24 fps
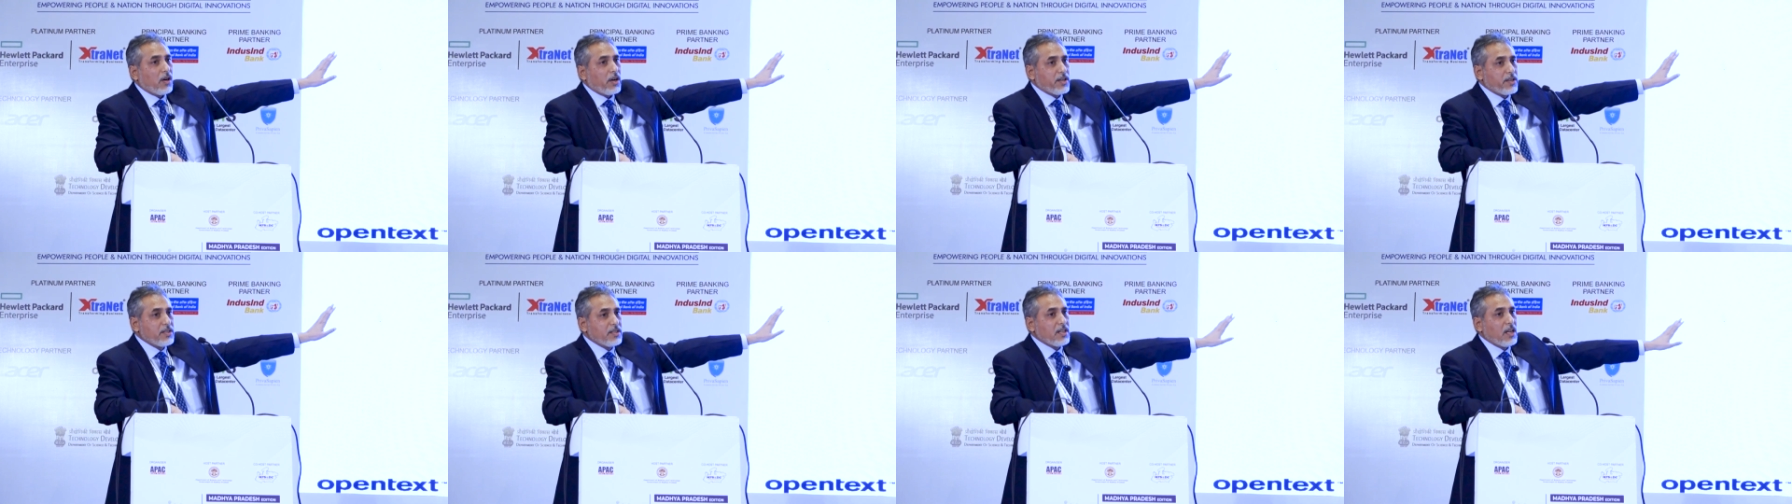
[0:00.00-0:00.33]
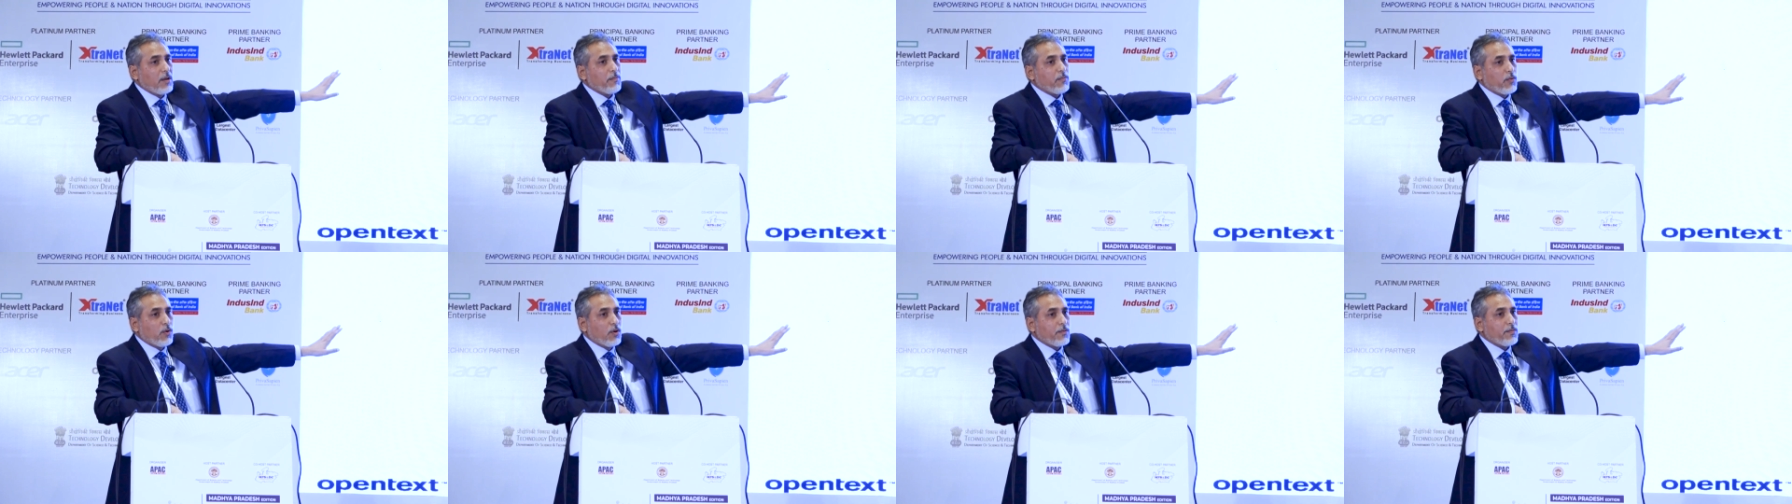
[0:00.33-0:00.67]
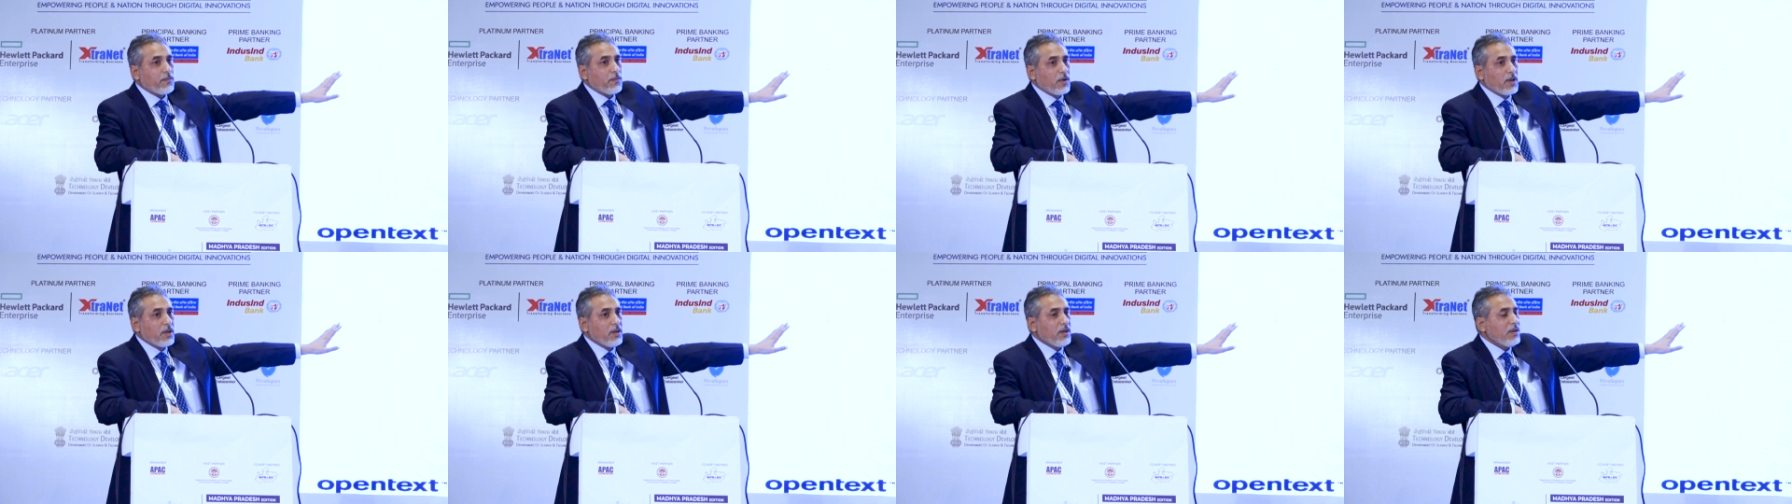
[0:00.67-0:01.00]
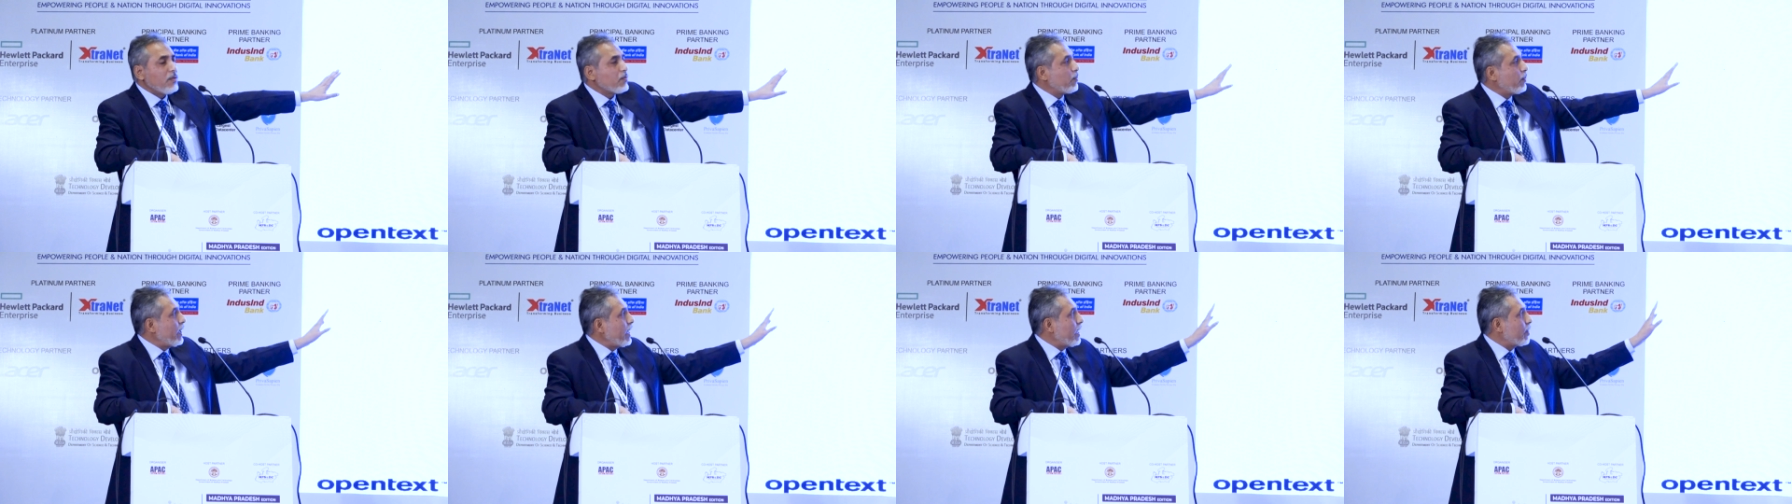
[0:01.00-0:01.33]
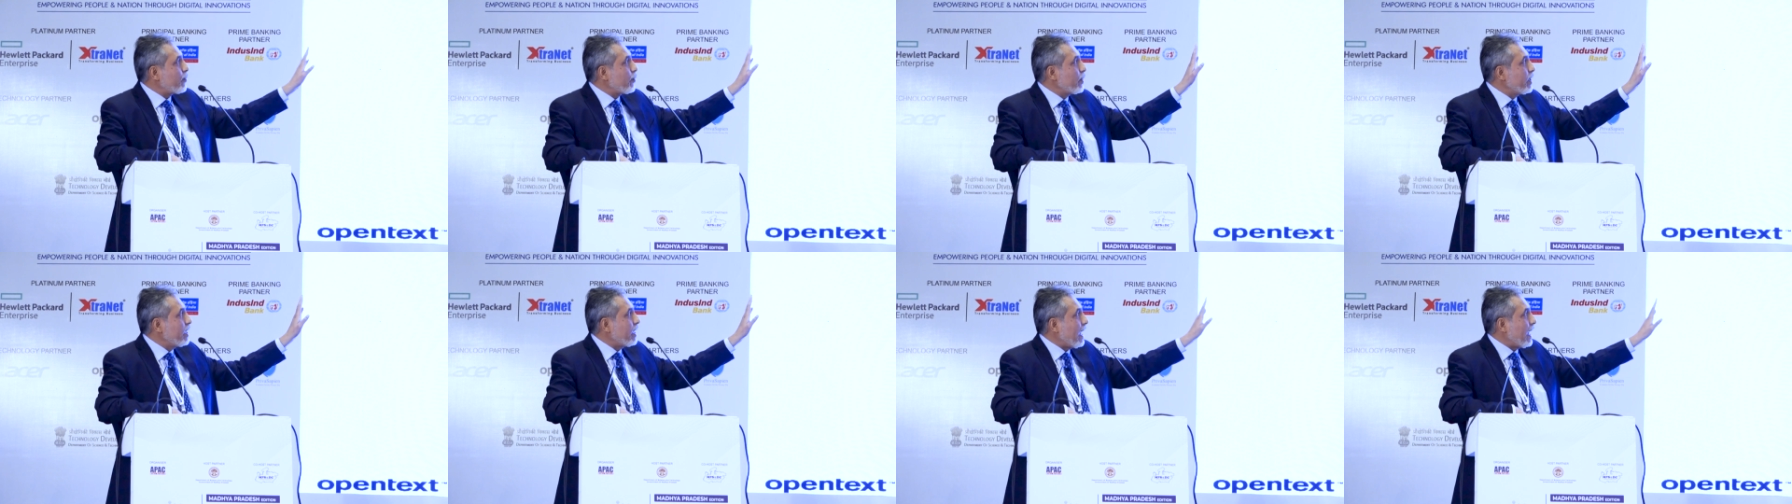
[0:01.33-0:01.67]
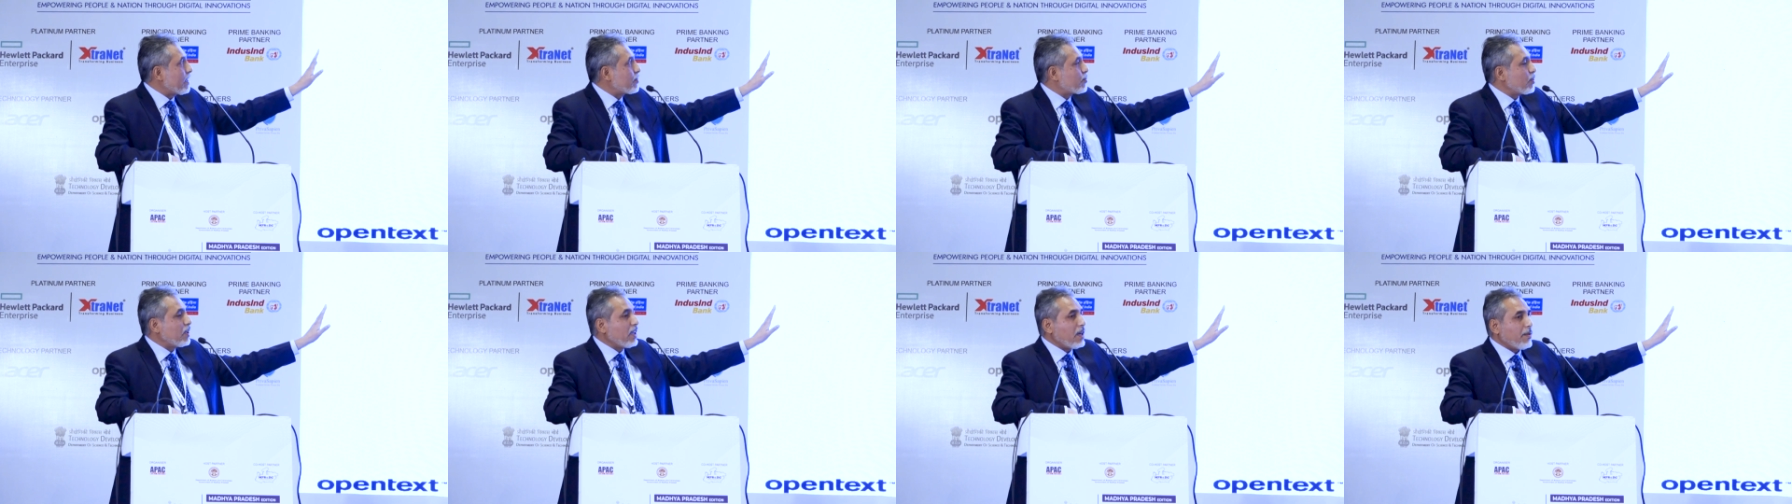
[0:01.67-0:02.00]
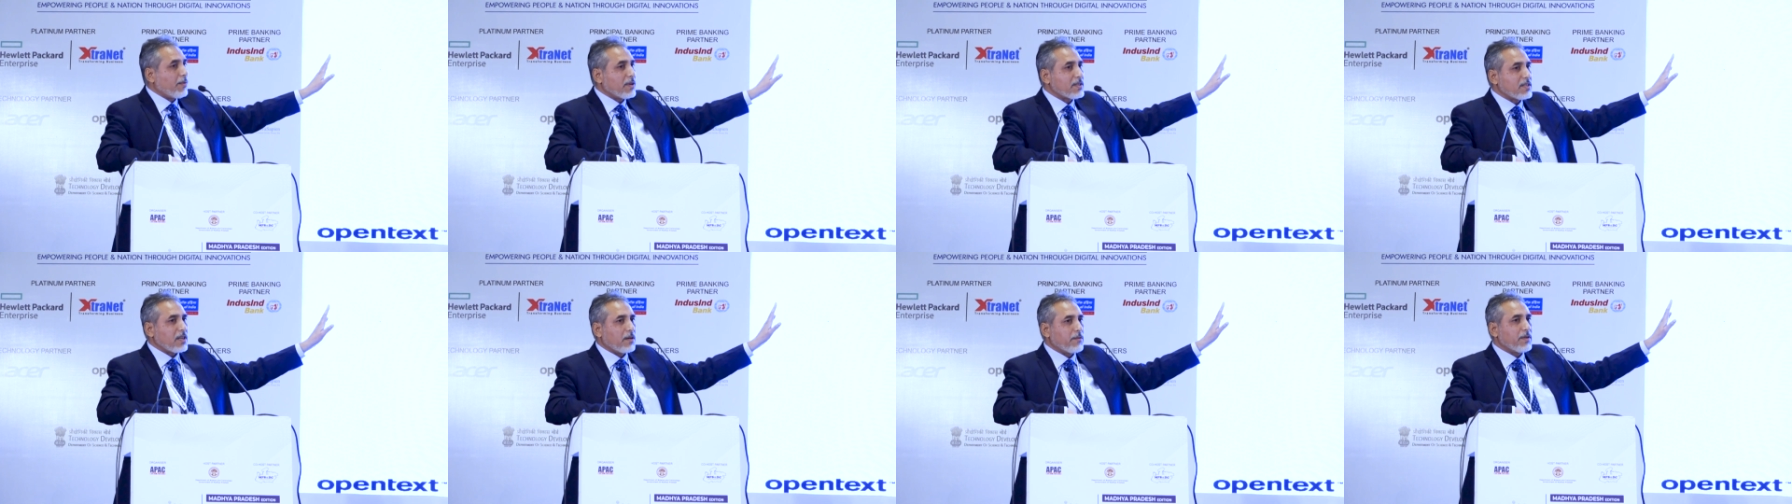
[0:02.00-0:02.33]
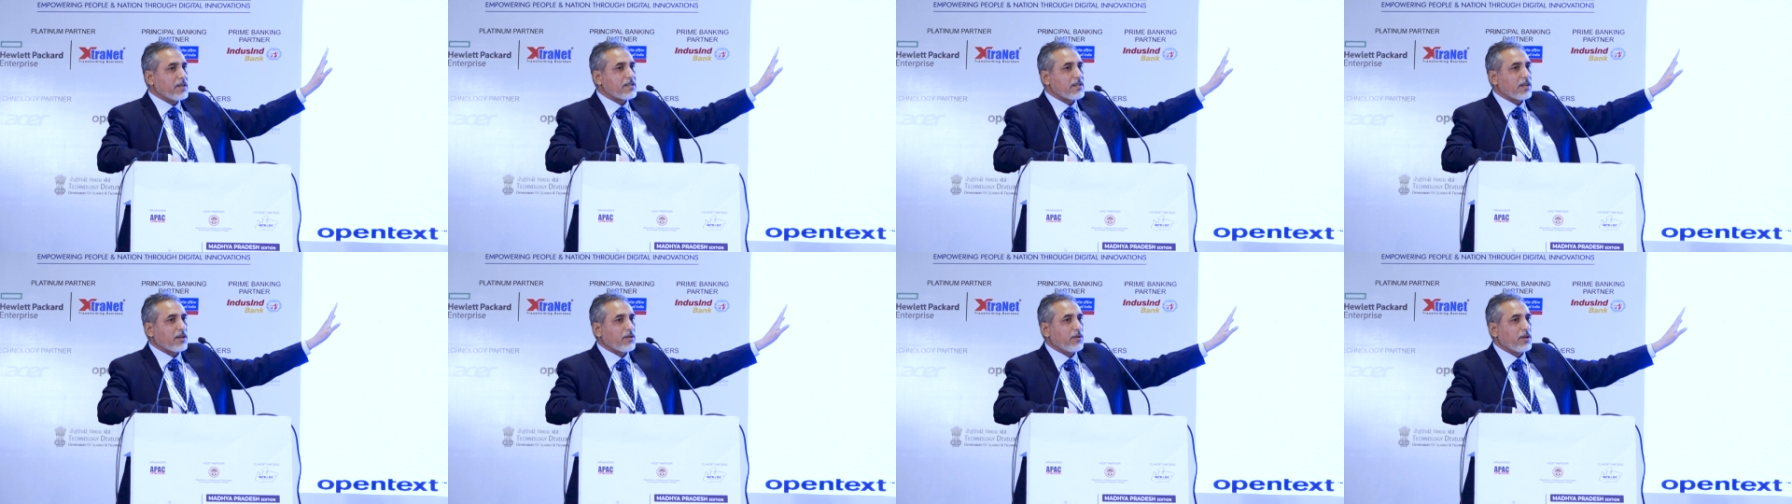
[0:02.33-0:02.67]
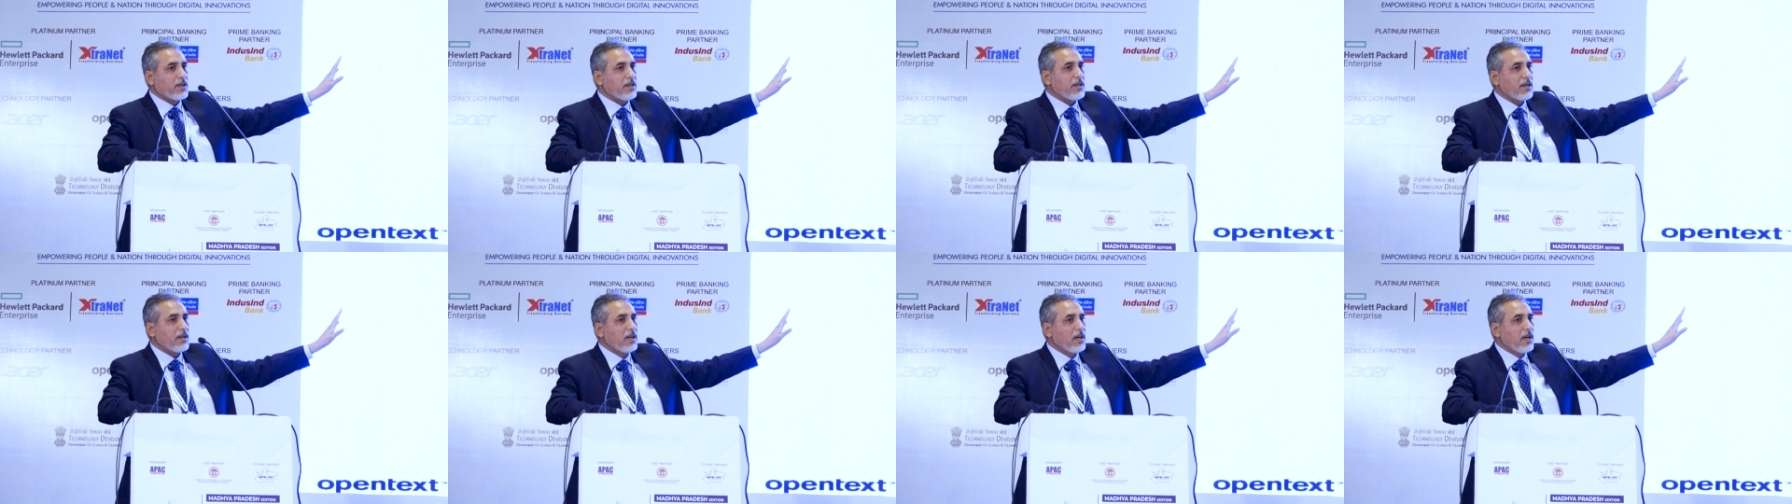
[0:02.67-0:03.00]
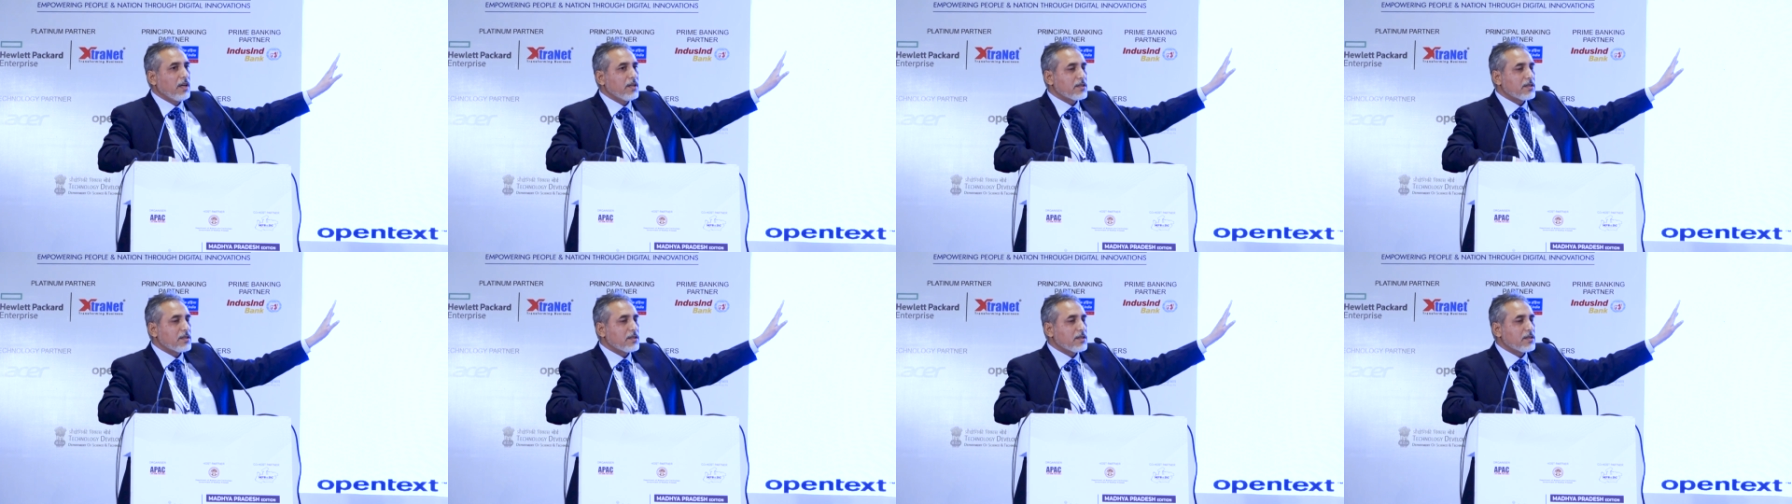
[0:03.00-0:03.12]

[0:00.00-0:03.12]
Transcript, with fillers: original portfolio where we actually have a cybersecurity